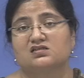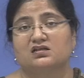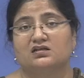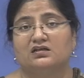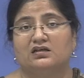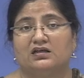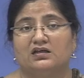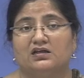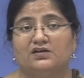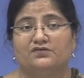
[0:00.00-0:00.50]
an
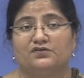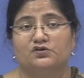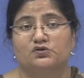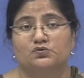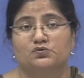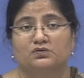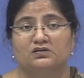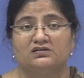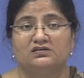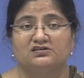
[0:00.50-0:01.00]

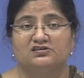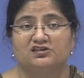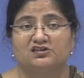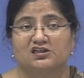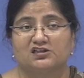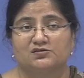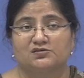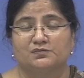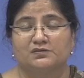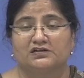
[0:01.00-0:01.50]
individual
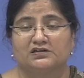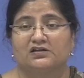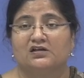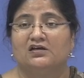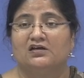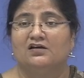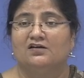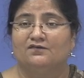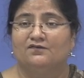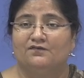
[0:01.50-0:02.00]
judgment.
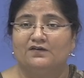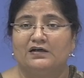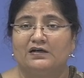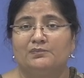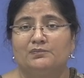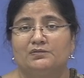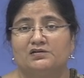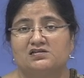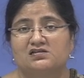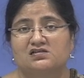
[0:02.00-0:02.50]
one
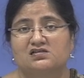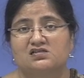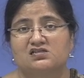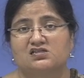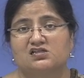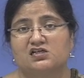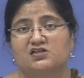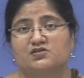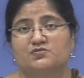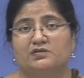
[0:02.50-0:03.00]
person's
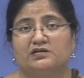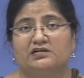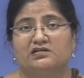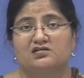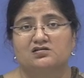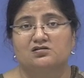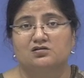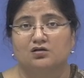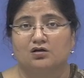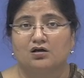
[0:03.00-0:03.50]
judgment
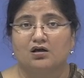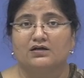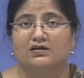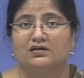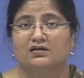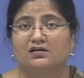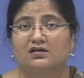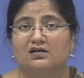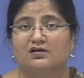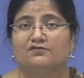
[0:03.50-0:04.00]
is not
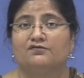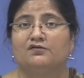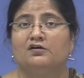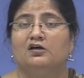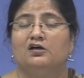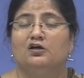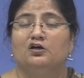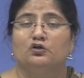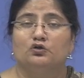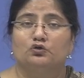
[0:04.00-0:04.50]
enough
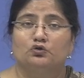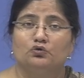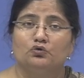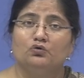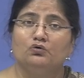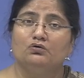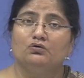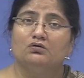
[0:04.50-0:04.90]
to